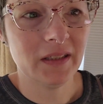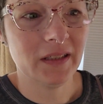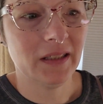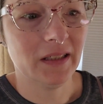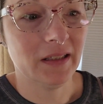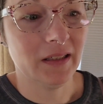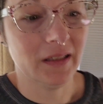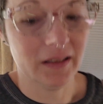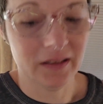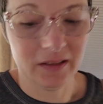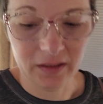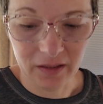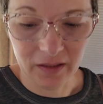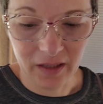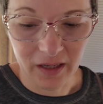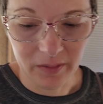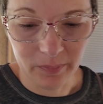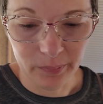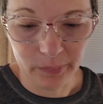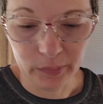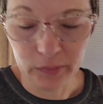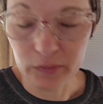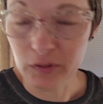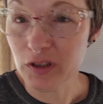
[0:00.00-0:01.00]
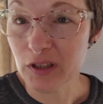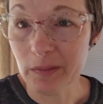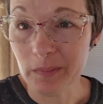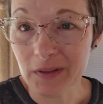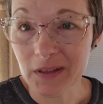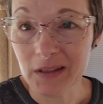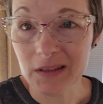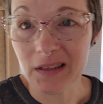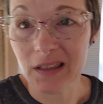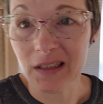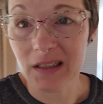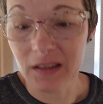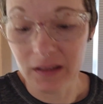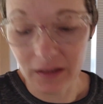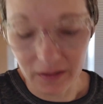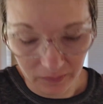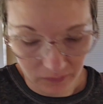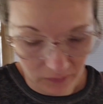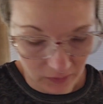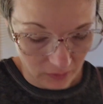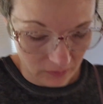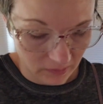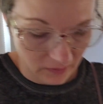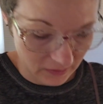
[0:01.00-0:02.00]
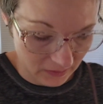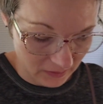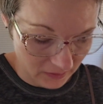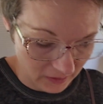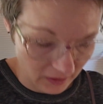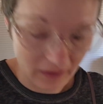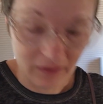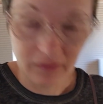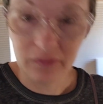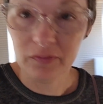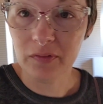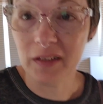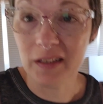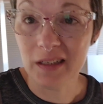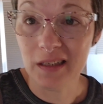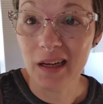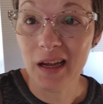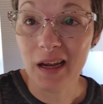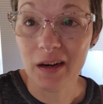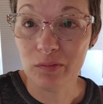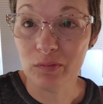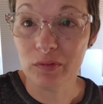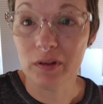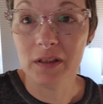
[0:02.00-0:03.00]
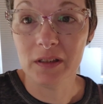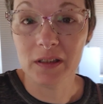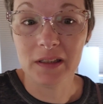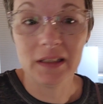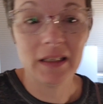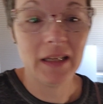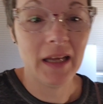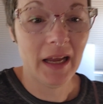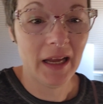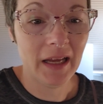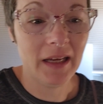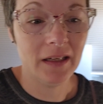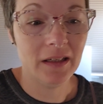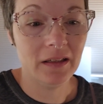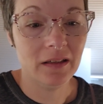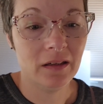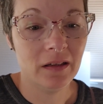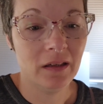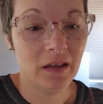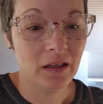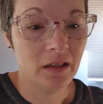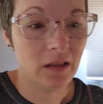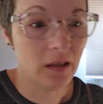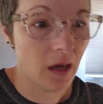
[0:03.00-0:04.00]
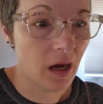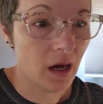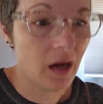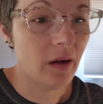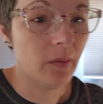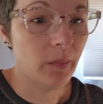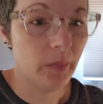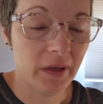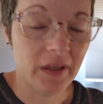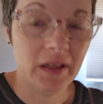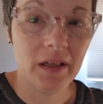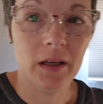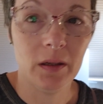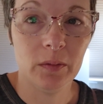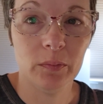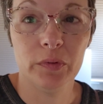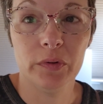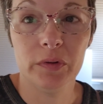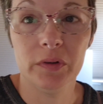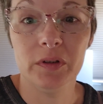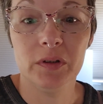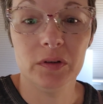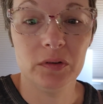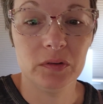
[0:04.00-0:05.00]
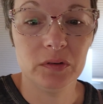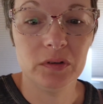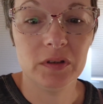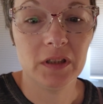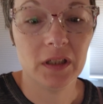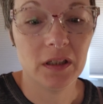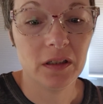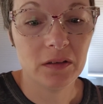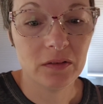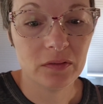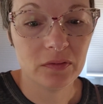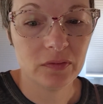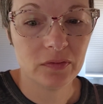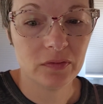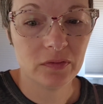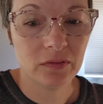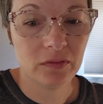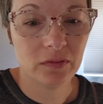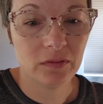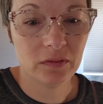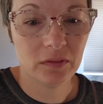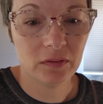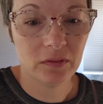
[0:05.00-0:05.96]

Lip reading: Yeah, that's a lot of bullshit because I love doing stuff and I really hate not being able to do stuff.